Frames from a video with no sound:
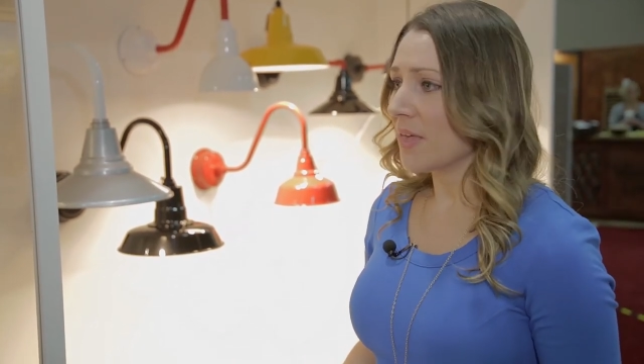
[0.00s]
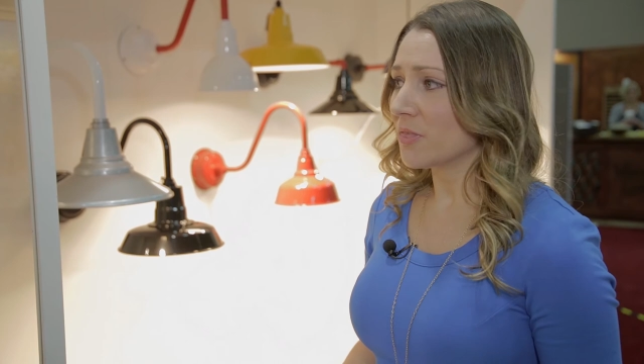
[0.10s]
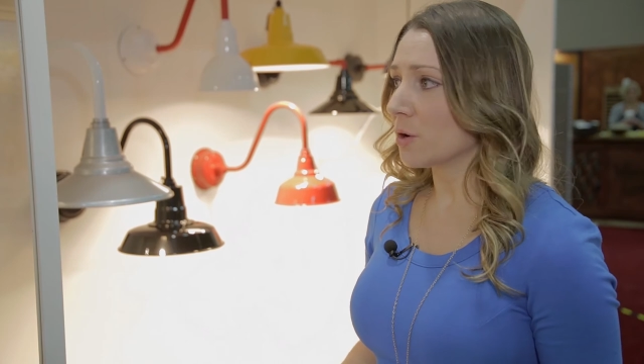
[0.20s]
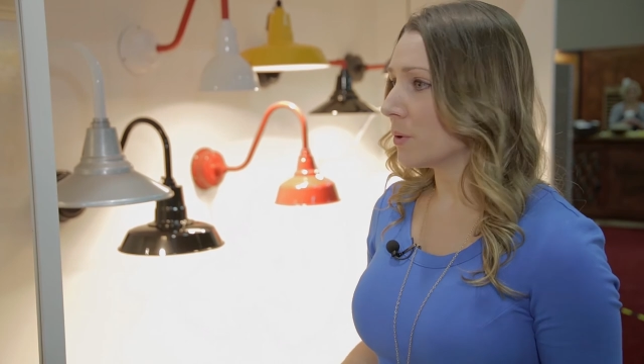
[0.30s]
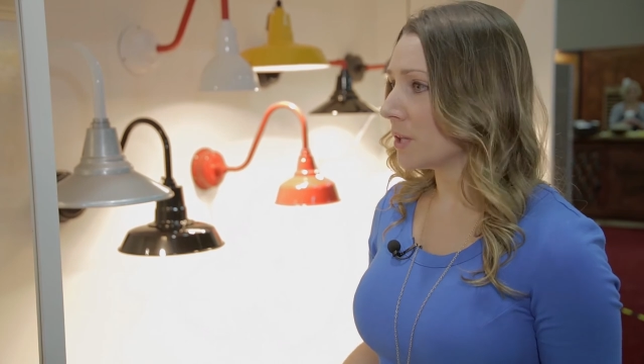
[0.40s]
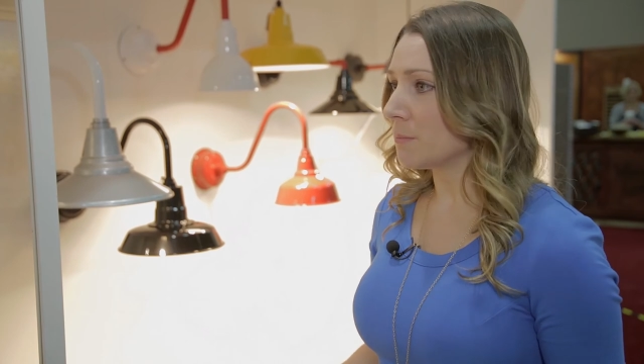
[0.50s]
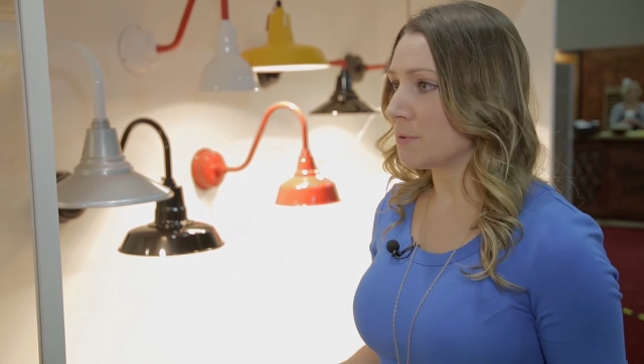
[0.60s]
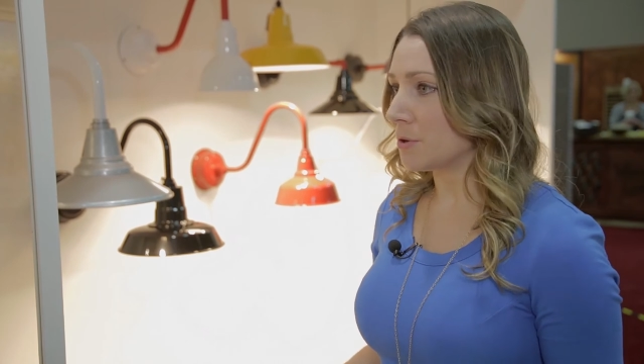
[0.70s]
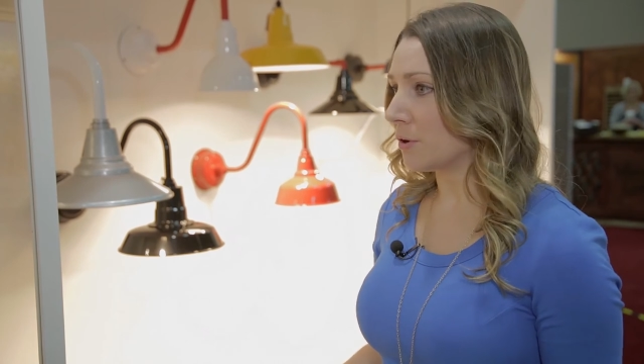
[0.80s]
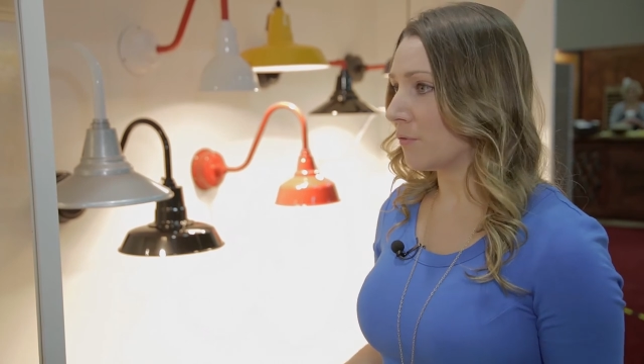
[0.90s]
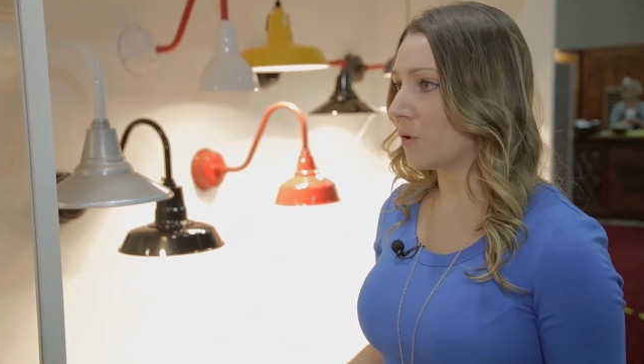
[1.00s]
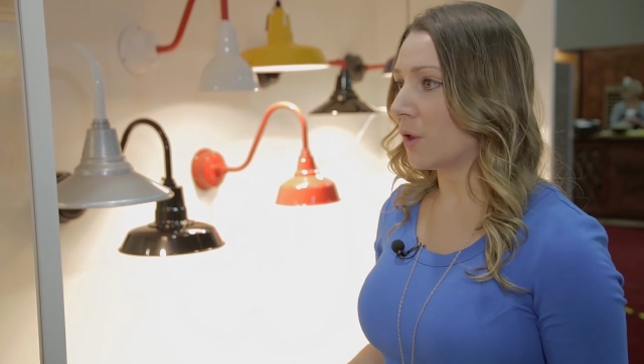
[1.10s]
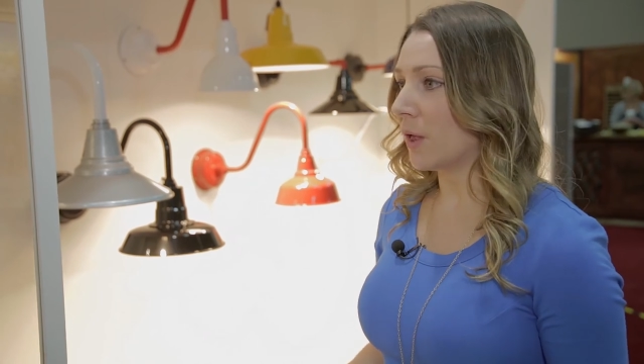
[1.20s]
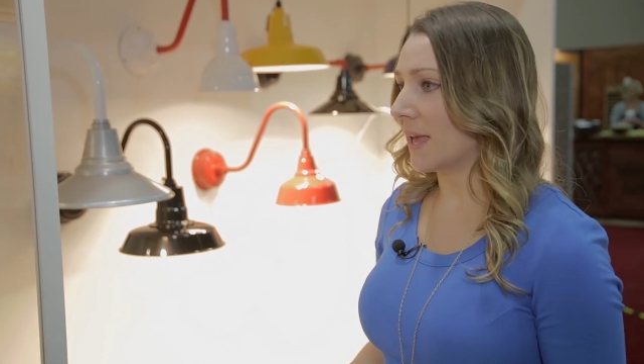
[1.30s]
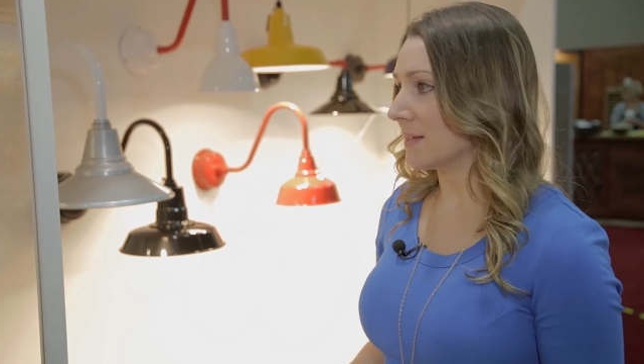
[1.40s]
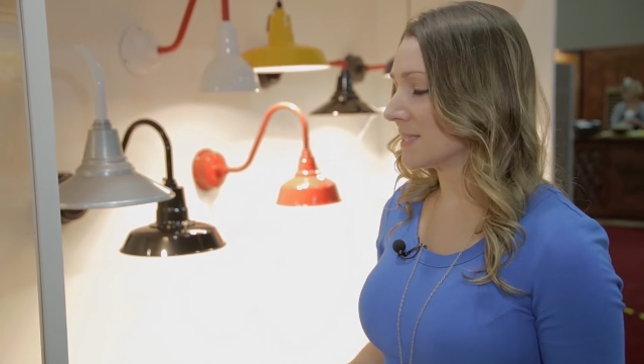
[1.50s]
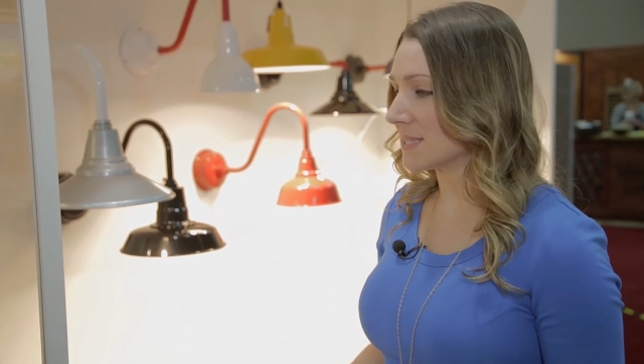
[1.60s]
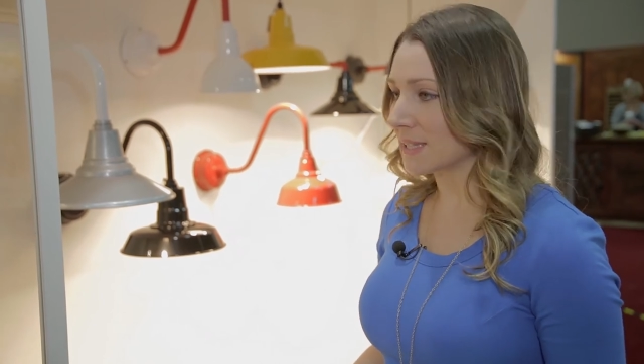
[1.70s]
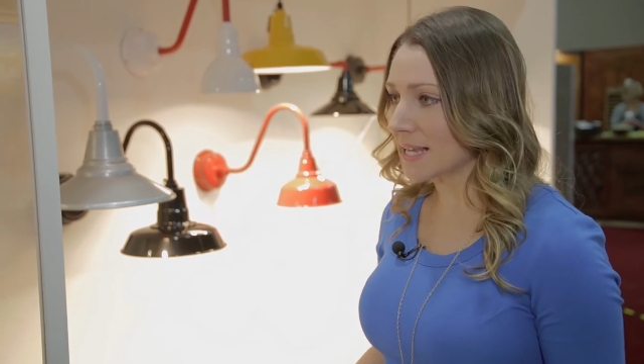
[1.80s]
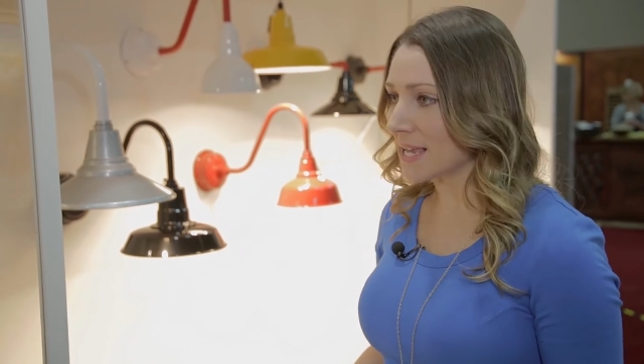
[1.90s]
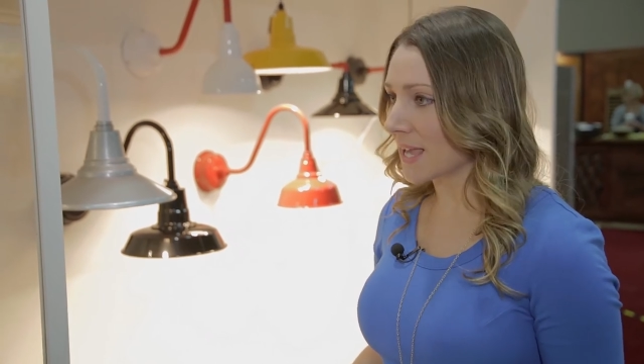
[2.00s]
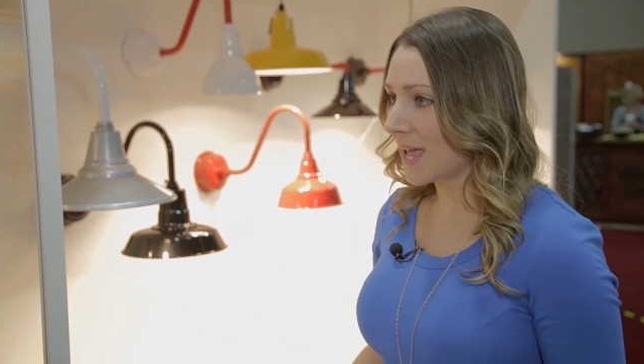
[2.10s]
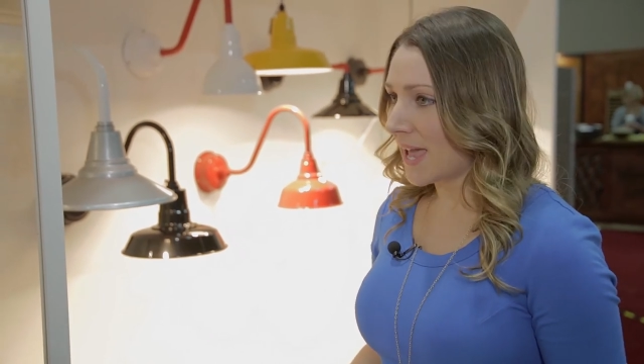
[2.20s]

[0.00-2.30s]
They're really beautiful and sleek